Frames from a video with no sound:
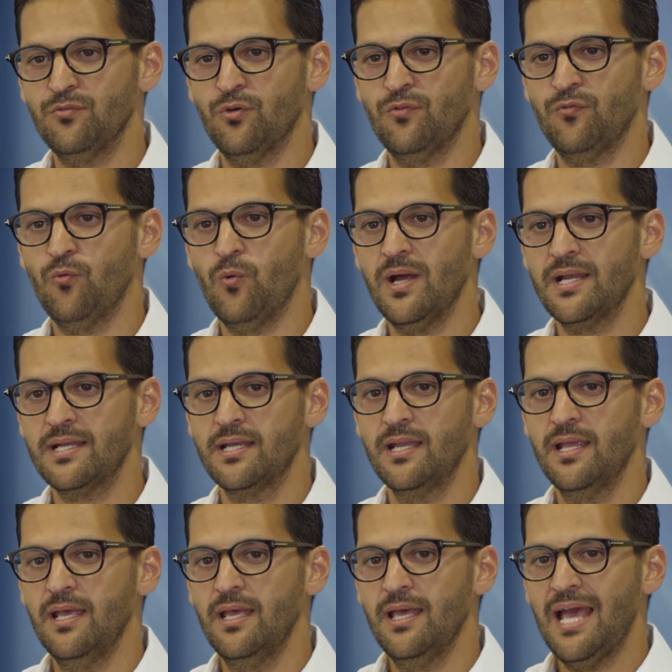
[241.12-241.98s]
of
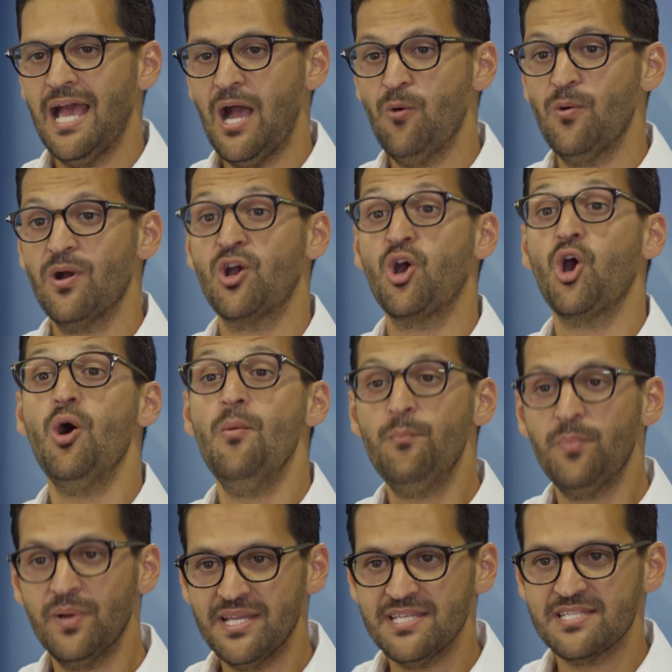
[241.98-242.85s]
how are
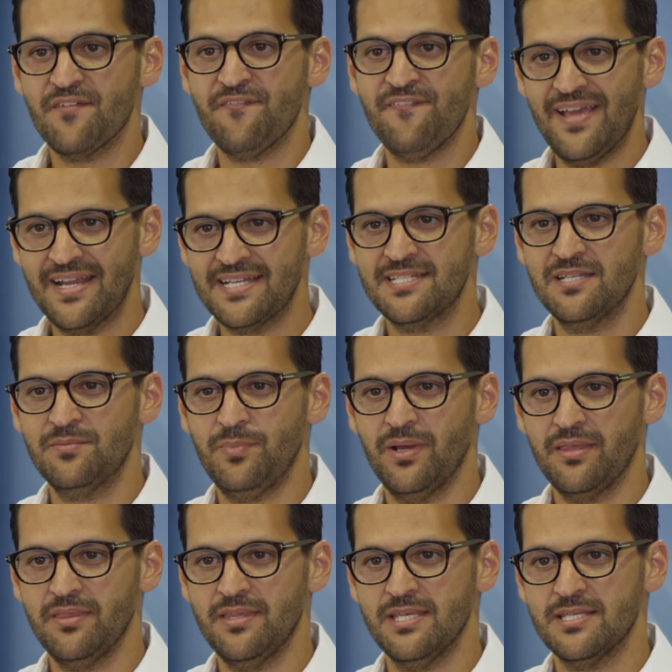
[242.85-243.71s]
companies affected
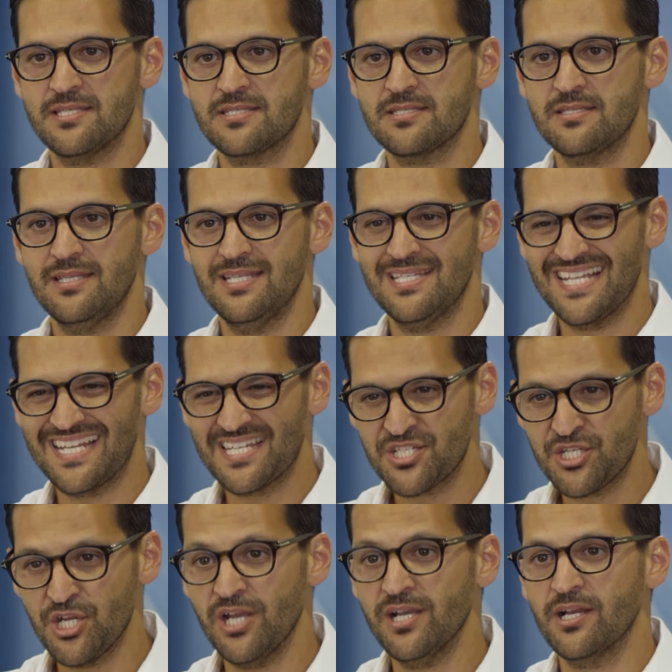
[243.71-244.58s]
by these
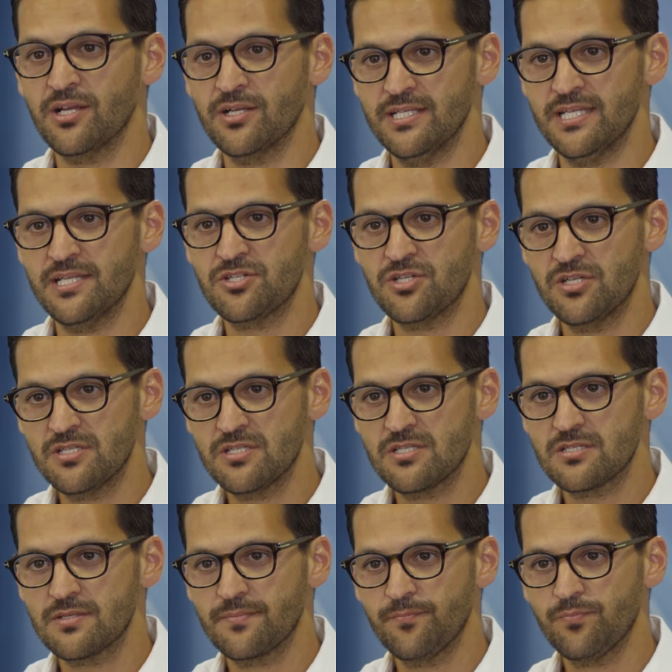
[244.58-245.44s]
external
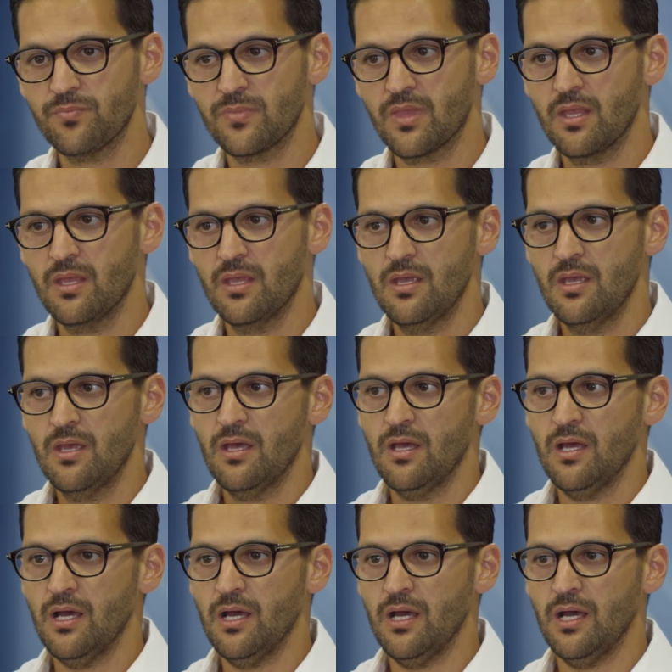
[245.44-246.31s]
conditions,
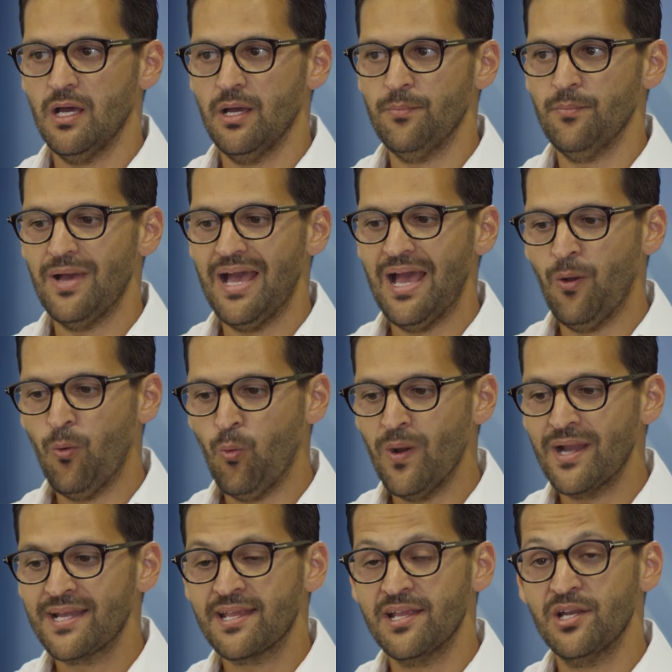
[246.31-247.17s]
and
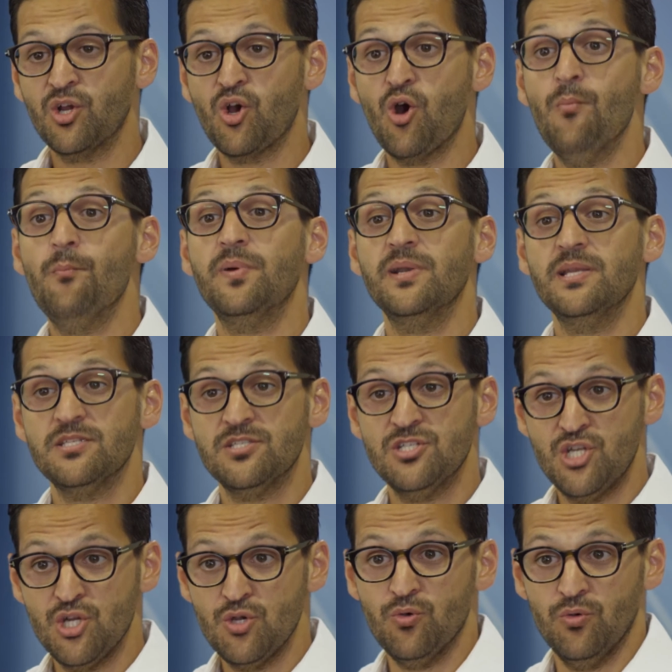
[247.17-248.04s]
what can companies
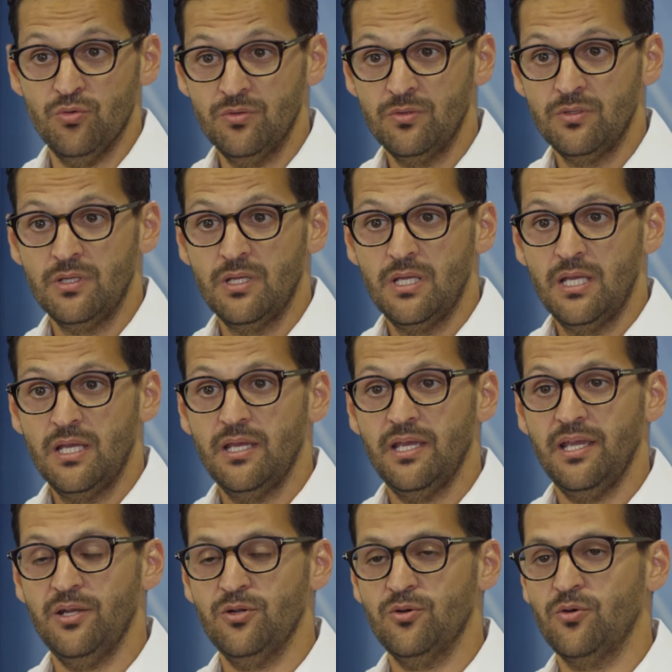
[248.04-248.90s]
do
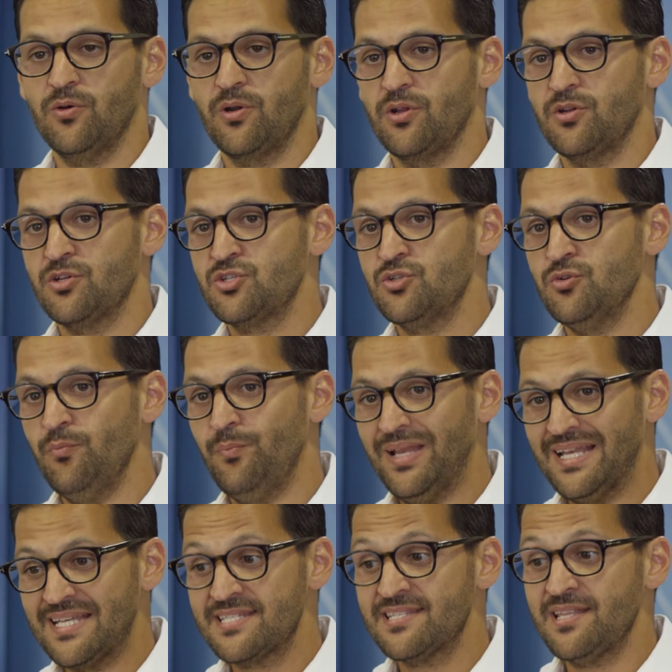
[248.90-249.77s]
in order to
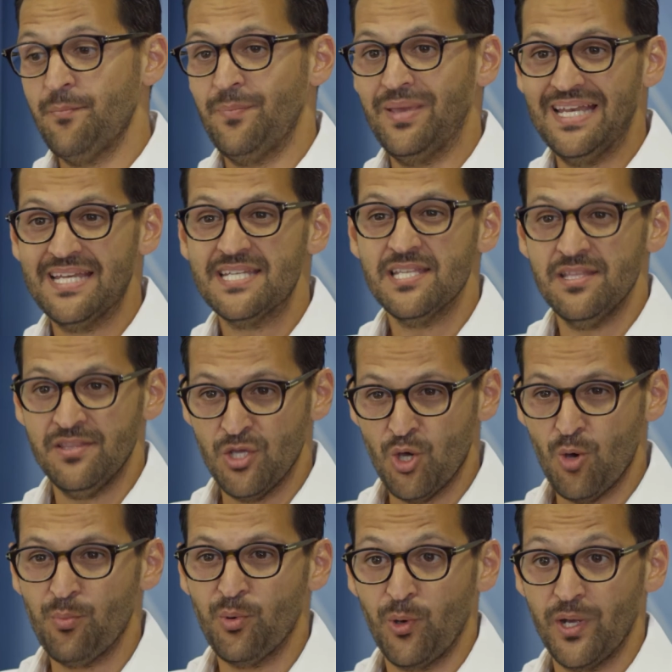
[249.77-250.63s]
build stability in the
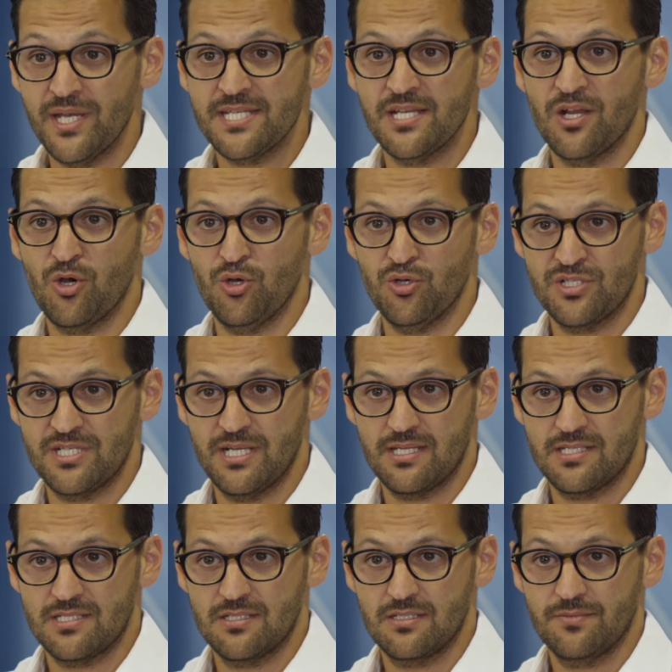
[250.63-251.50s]
operating
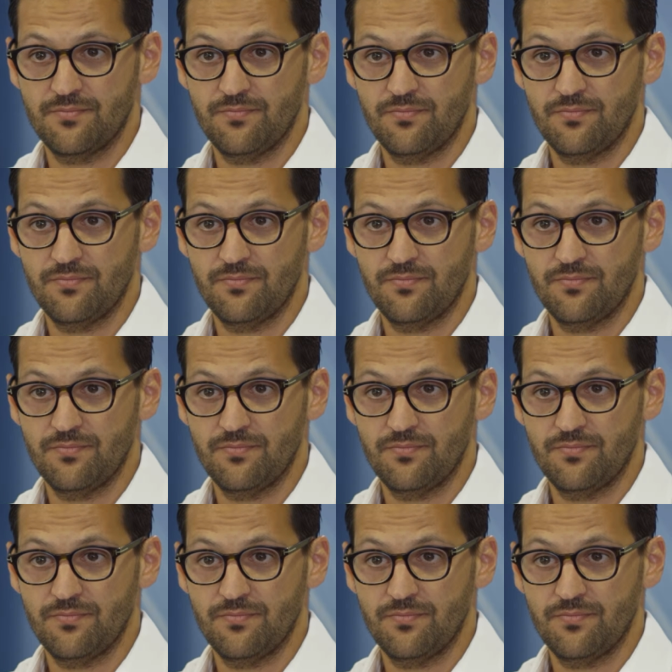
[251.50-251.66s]
context.